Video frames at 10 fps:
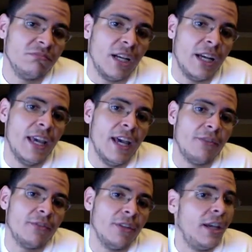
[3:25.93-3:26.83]
I
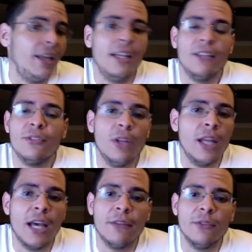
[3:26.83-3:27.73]
have, and that's all I
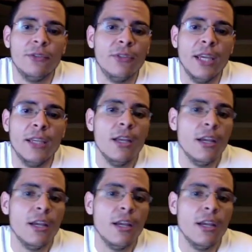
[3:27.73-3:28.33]
have to say.